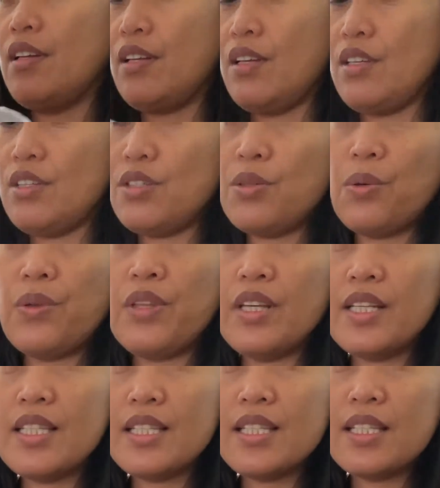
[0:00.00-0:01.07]
So
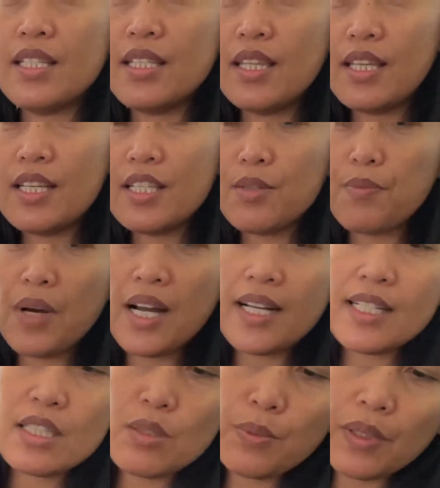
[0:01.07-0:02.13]
these
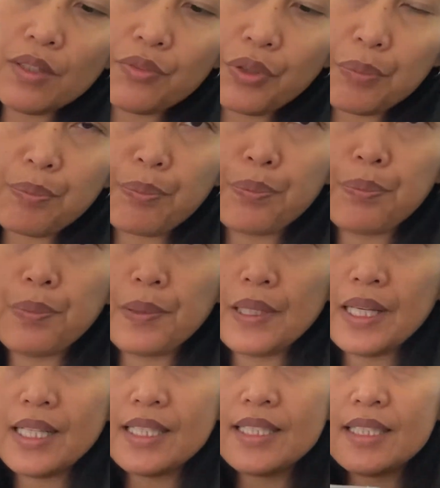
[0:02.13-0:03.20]
mugs will
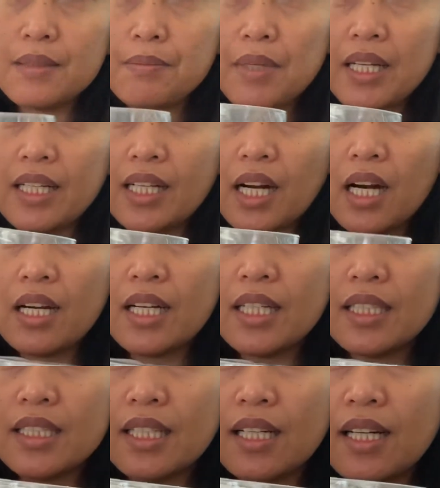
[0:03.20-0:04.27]
replace my current
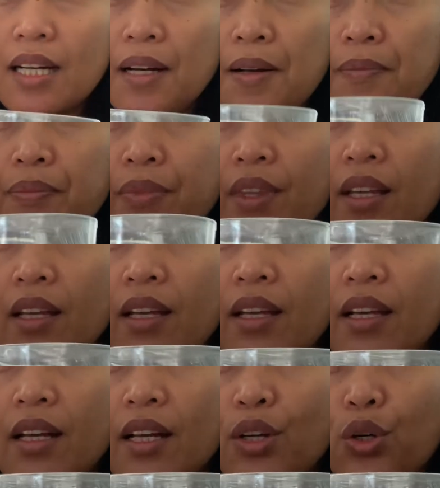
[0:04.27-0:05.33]

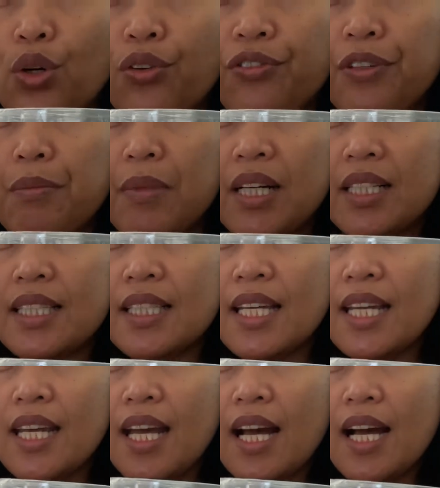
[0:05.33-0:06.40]
coffee mugs that
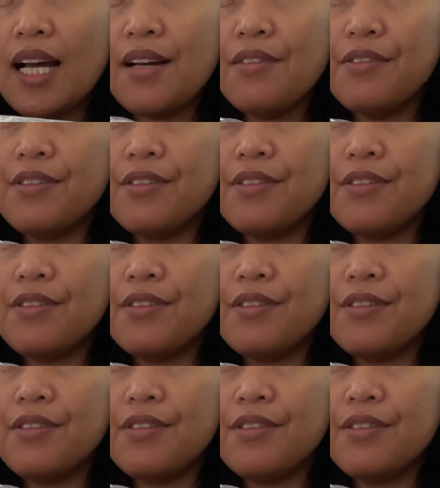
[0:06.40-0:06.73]
I have.